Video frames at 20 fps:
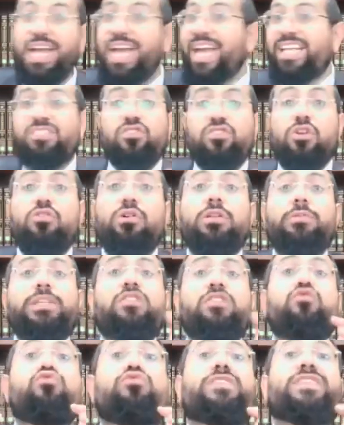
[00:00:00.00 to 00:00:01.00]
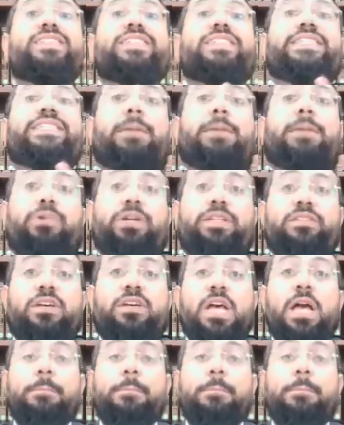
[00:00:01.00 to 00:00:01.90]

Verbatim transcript: It's not going to be two separate